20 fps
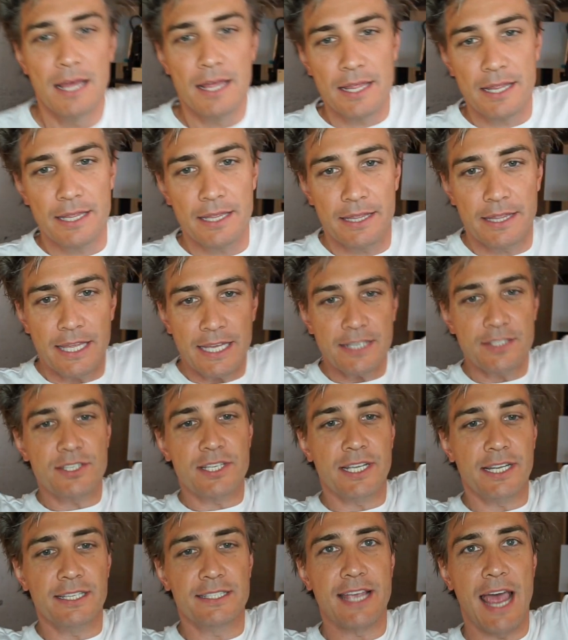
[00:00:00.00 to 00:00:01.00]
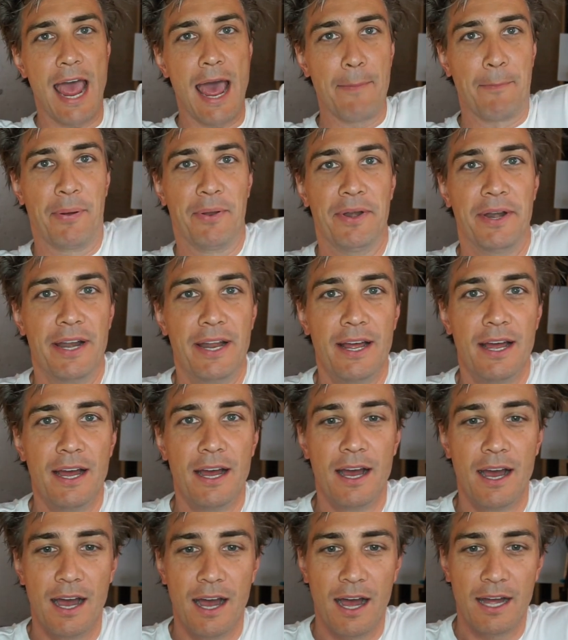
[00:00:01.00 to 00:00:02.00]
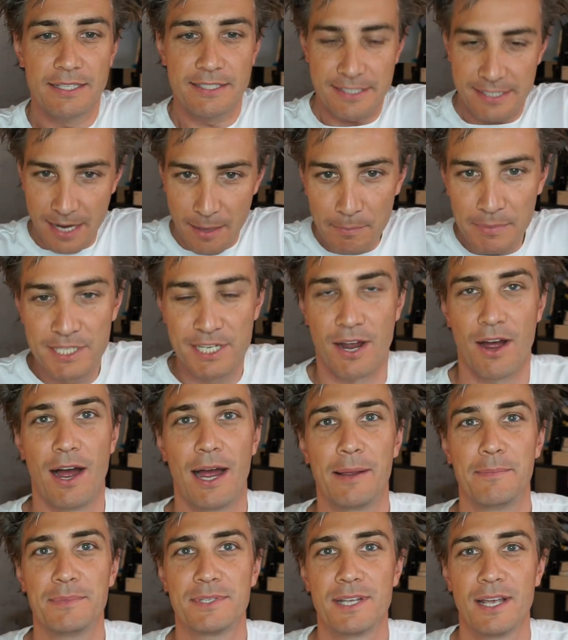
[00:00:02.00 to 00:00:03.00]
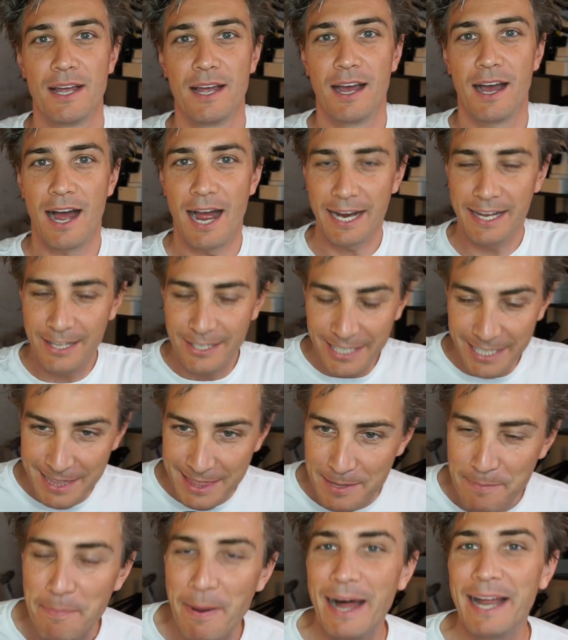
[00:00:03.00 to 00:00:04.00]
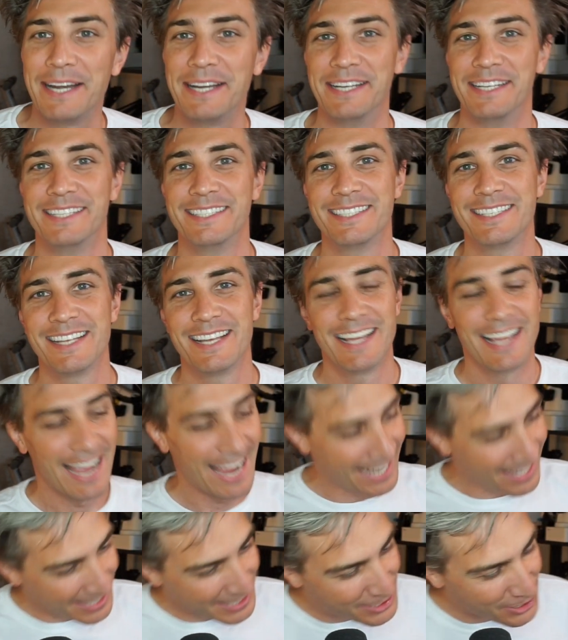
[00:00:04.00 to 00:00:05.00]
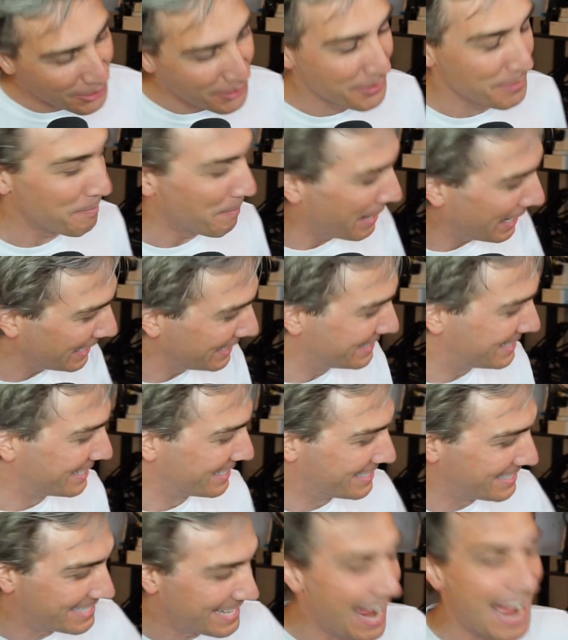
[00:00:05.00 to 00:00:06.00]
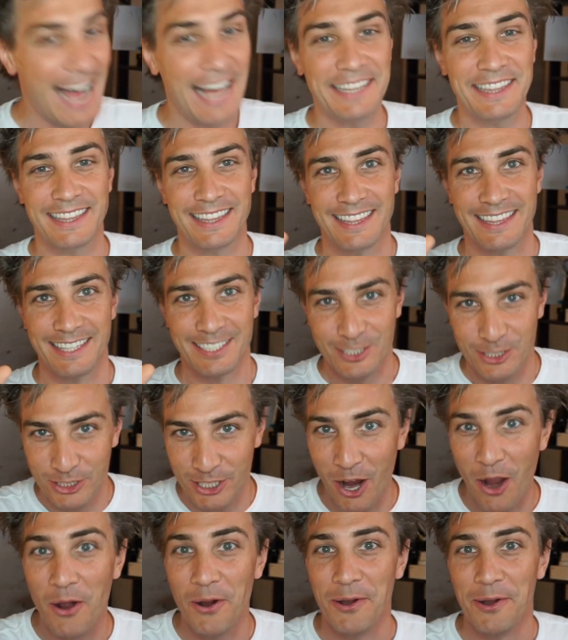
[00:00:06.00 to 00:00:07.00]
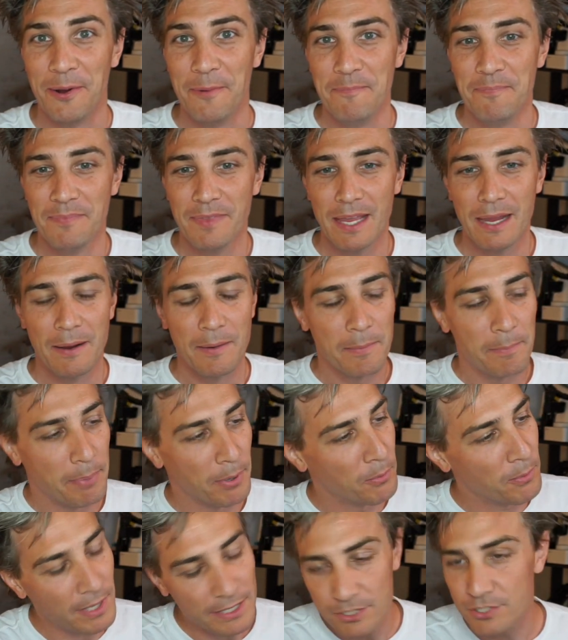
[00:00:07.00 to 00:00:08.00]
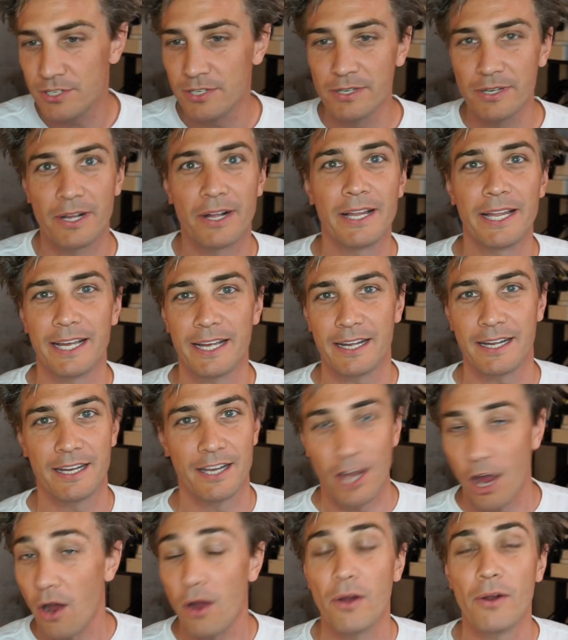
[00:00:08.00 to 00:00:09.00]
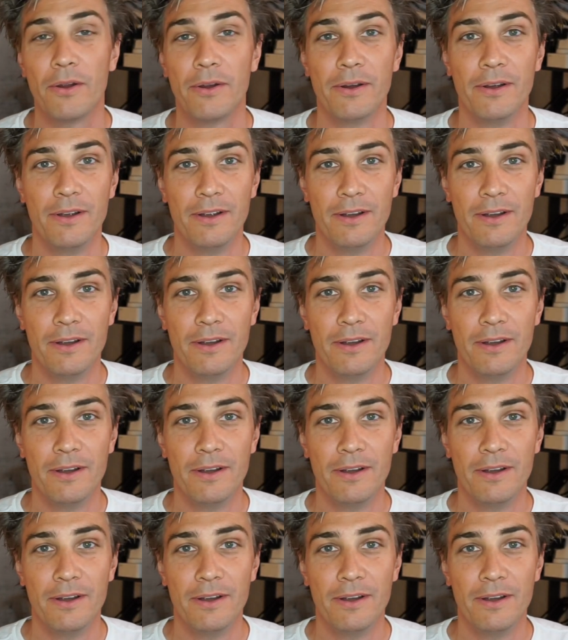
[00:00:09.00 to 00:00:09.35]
These things happen. Sometimes I click the buttons and I don't mean to start the show, but once you click go,